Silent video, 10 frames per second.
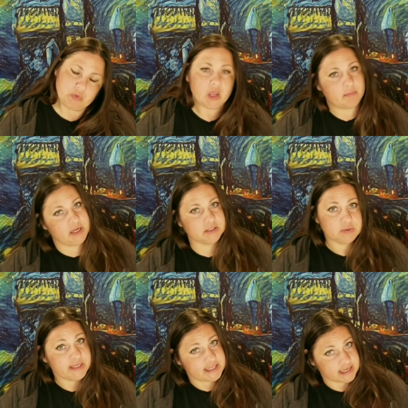i'm not
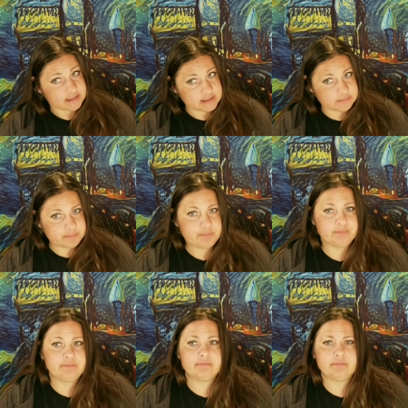doing that
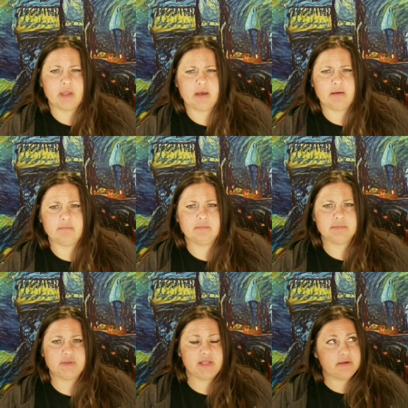um,
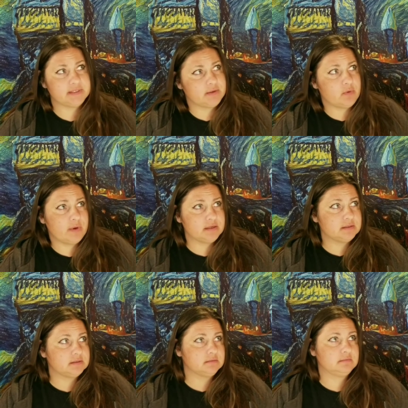so then i was like well what
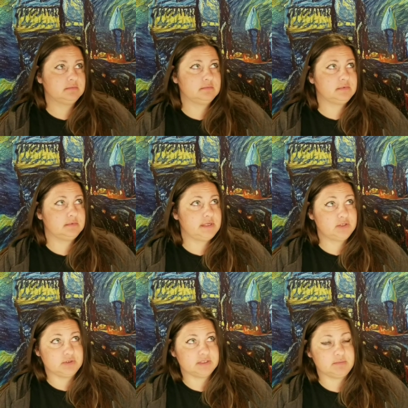else
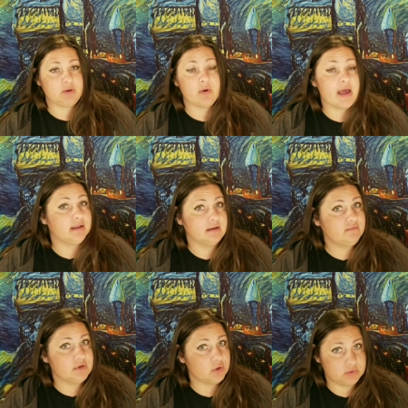interests me. Well, I
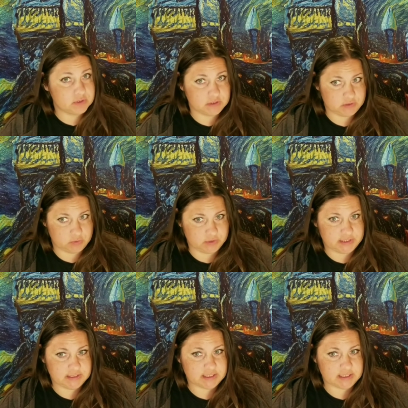love ghost stories.